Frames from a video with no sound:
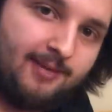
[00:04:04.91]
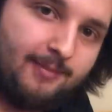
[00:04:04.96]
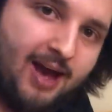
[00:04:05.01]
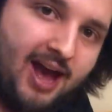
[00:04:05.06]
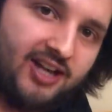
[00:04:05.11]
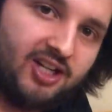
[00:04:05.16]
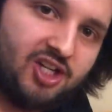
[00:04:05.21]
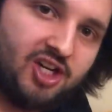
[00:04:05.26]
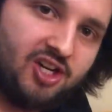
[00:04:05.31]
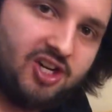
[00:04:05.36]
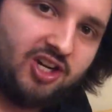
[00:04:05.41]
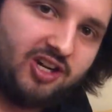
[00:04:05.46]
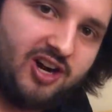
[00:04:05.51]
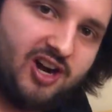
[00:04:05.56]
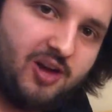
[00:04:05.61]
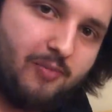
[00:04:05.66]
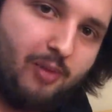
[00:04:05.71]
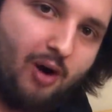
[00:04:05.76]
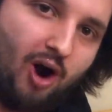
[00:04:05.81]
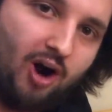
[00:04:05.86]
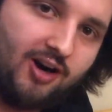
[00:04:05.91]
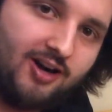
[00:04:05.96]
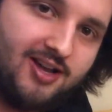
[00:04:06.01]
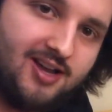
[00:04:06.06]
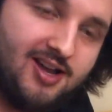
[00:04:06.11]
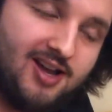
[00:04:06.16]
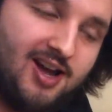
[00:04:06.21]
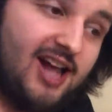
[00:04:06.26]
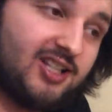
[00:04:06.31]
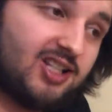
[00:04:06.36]
Imagine you're at a
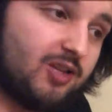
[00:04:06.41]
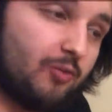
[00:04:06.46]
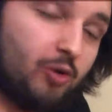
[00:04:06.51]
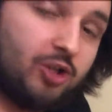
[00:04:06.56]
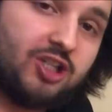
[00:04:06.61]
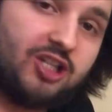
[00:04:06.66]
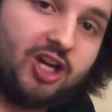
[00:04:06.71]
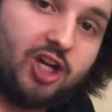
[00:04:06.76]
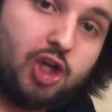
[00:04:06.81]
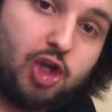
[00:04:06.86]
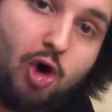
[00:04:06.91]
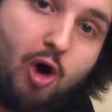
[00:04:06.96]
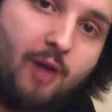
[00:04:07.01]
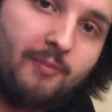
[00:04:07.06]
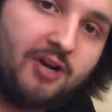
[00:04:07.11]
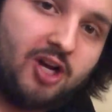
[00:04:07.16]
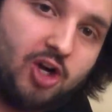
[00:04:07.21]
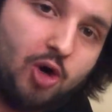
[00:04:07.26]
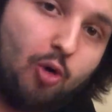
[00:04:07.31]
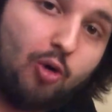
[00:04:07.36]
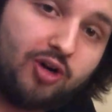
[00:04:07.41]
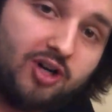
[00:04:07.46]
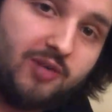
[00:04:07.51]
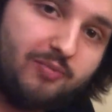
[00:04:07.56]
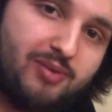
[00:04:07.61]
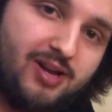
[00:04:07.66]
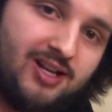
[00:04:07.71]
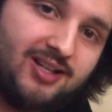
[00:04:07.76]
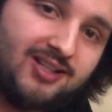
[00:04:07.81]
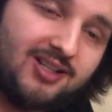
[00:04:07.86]
party and someone's like, yo, I'm gonna order
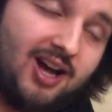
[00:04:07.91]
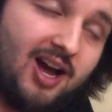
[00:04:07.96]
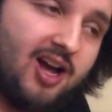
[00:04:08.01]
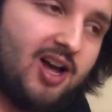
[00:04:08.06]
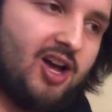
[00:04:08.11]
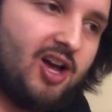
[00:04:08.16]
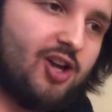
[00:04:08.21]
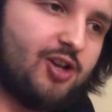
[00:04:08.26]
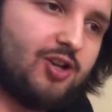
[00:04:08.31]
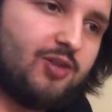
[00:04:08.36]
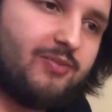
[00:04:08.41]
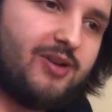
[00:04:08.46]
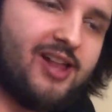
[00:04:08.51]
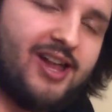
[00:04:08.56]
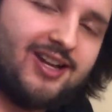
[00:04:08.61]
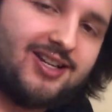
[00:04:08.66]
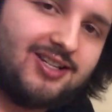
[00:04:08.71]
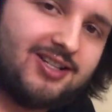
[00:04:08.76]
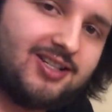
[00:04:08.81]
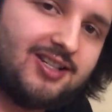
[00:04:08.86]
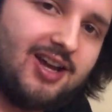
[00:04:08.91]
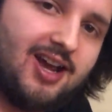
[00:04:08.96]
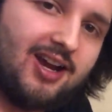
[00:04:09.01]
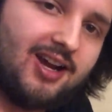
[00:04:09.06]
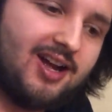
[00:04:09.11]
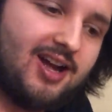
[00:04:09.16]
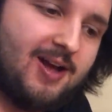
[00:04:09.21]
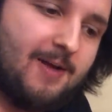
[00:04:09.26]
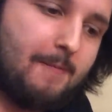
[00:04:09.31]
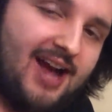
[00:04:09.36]
pizza. You'd be like,
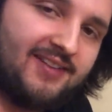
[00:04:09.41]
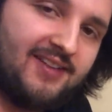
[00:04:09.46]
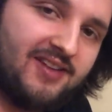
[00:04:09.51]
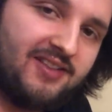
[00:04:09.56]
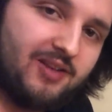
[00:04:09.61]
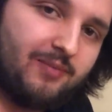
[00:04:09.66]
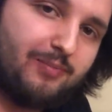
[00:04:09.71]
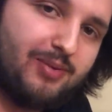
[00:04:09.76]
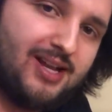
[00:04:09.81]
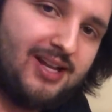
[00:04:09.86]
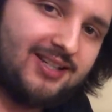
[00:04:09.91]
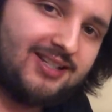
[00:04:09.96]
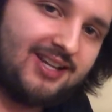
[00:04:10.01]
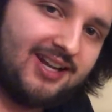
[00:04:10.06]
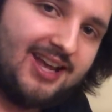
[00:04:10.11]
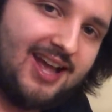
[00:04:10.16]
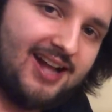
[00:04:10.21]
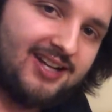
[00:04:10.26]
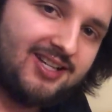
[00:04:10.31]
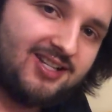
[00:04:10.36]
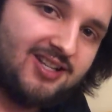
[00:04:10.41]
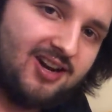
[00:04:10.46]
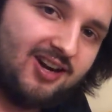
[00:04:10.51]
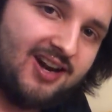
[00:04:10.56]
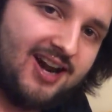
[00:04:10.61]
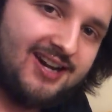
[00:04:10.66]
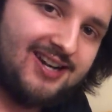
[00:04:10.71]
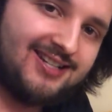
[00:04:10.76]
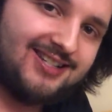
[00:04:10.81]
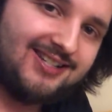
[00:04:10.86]
sick. And then the pizza gets there
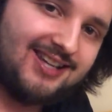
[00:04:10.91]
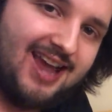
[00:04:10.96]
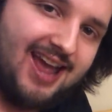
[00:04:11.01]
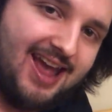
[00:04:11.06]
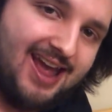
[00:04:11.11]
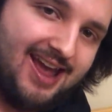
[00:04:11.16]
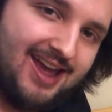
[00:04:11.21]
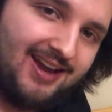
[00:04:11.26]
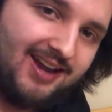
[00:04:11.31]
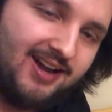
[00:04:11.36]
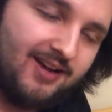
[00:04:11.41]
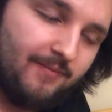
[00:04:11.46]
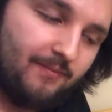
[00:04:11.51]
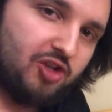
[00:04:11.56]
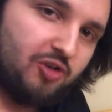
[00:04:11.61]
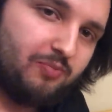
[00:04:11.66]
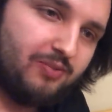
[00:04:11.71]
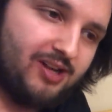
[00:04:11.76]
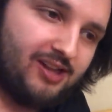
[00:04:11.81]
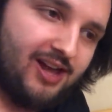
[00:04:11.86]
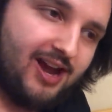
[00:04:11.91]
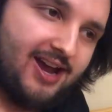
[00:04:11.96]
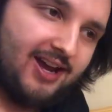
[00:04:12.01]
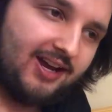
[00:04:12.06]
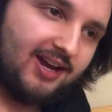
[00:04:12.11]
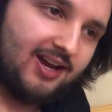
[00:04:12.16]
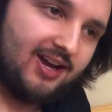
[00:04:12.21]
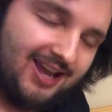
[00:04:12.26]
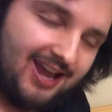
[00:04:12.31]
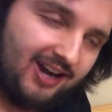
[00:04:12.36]
and it's egg. You'd be
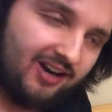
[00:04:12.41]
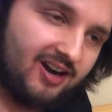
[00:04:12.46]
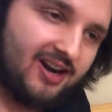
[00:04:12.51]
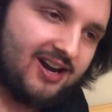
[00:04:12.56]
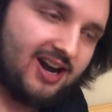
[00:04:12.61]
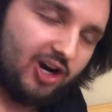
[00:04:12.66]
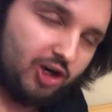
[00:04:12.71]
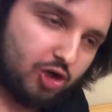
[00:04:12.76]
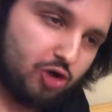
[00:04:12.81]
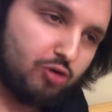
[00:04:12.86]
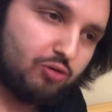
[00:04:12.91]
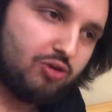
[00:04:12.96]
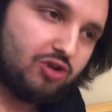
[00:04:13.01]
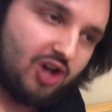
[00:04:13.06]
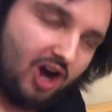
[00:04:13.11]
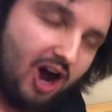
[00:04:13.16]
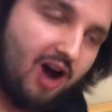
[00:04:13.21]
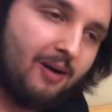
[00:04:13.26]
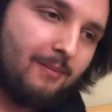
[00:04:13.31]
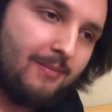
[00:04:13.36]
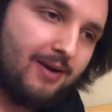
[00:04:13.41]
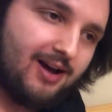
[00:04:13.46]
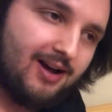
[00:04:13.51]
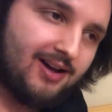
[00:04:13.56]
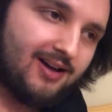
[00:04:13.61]
like, Karen, are you dumb?